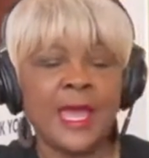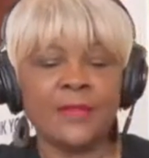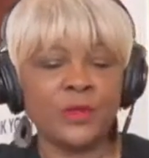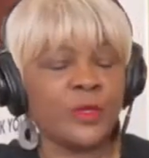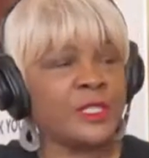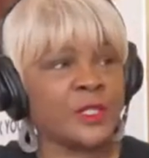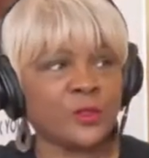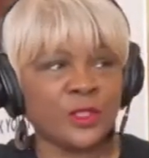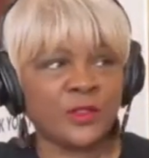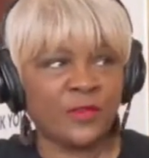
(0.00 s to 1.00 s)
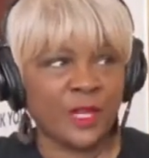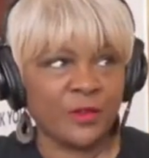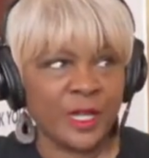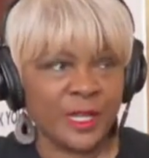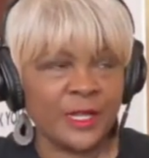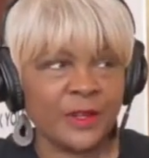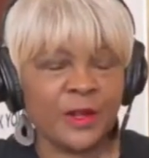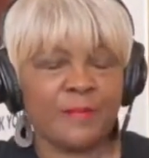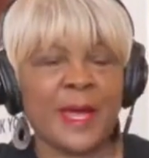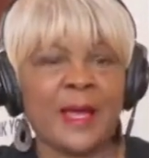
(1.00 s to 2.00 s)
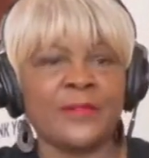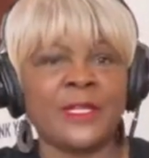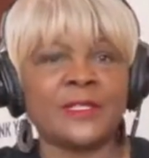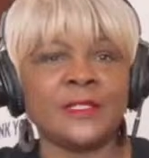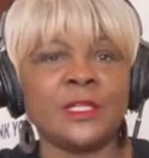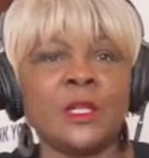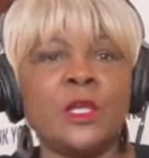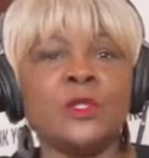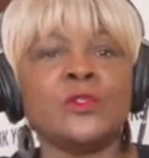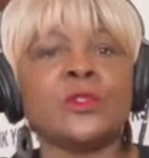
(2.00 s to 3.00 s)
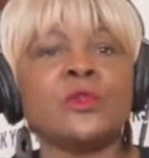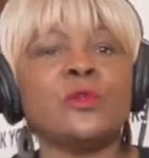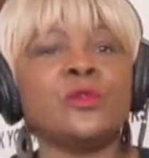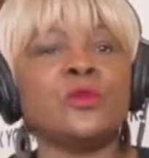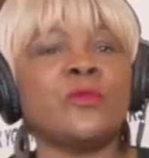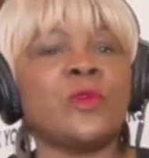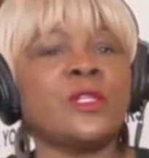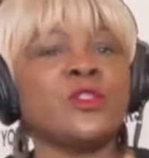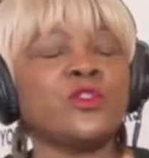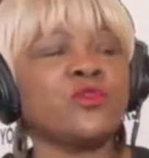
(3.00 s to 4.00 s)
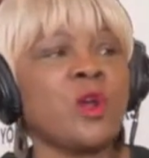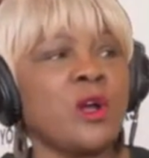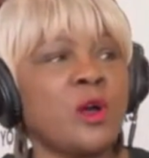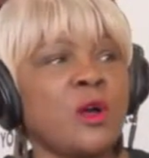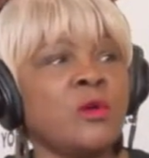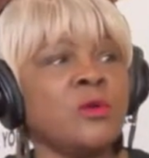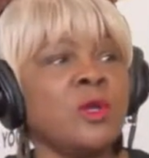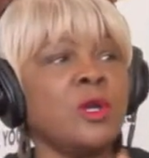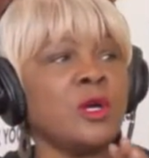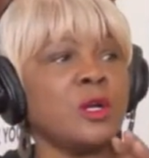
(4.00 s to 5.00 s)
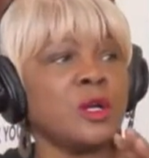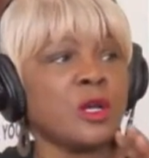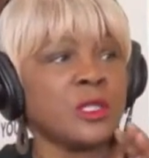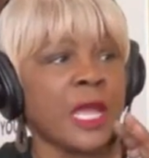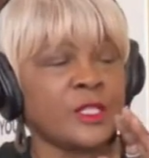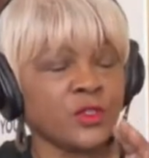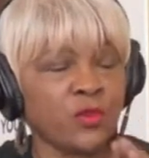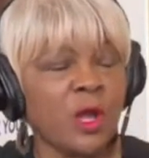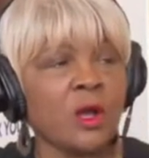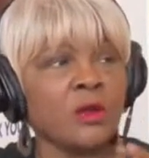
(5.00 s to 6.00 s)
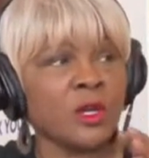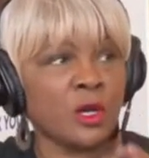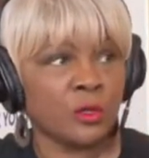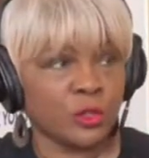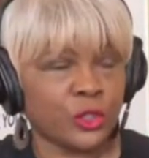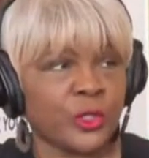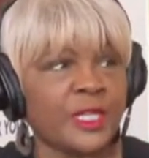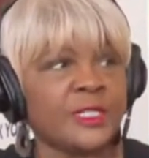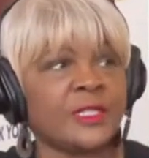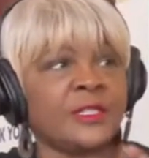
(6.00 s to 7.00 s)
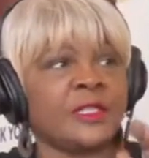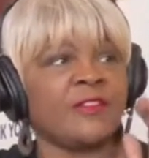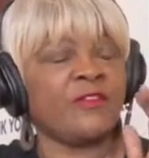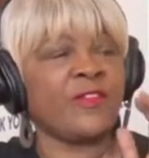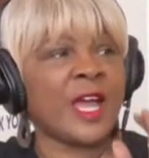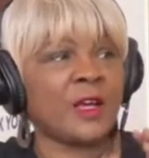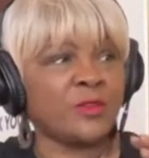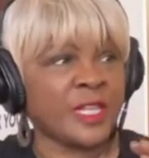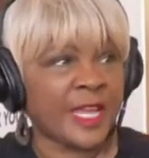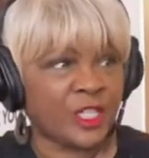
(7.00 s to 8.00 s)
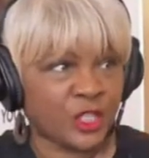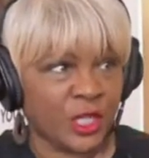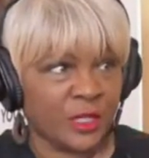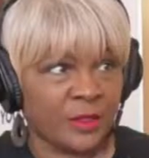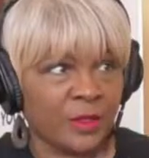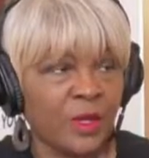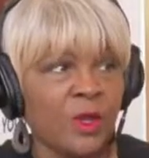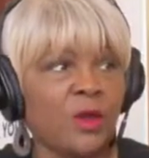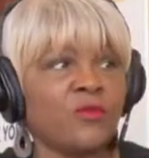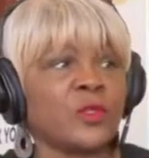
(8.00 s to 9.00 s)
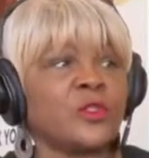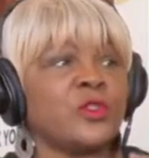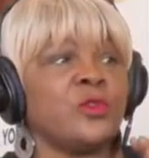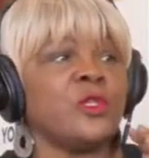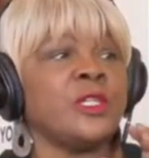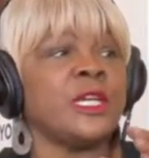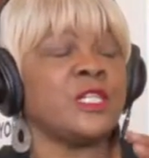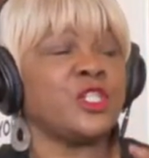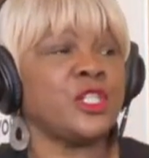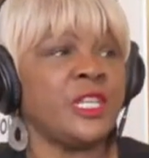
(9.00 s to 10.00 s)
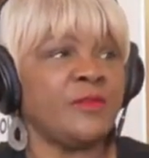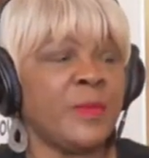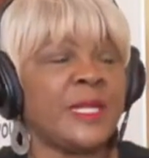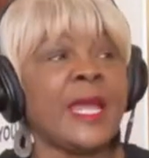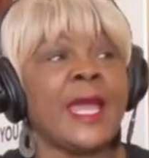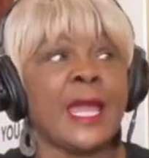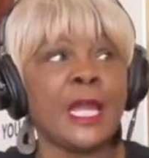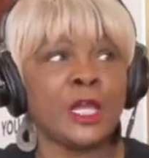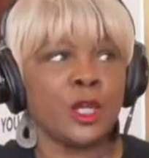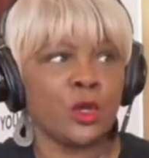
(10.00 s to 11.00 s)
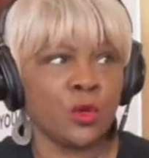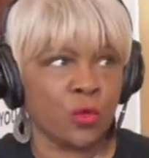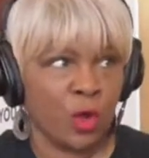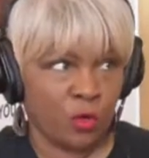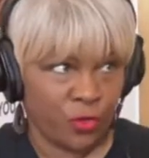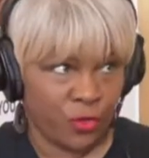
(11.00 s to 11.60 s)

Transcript: And the research is very clear about this. Schools with a strong culture is the foundation for student achievement and growth.